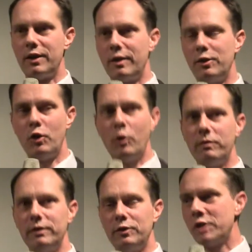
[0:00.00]

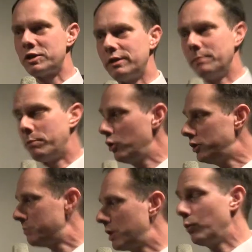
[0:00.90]
Though, thus the
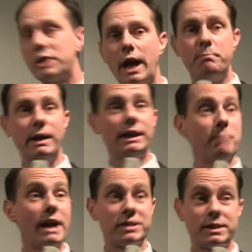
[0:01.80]
podiums, which I built
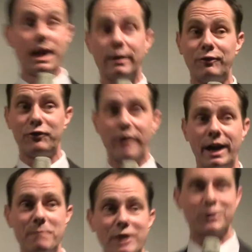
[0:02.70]
myself,
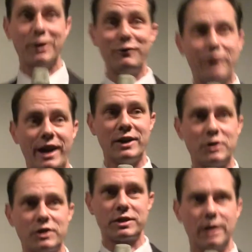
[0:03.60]
I must
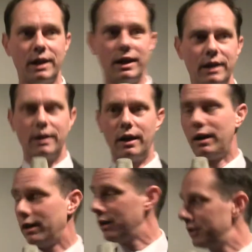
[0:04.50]
confess,
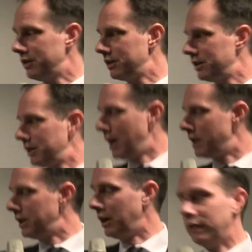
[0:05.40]
and
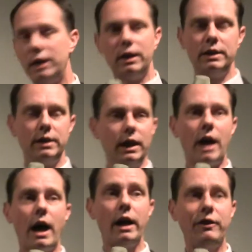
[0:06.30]
in
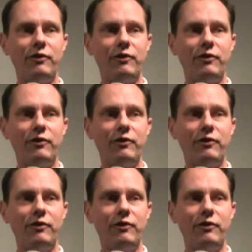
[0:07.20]
high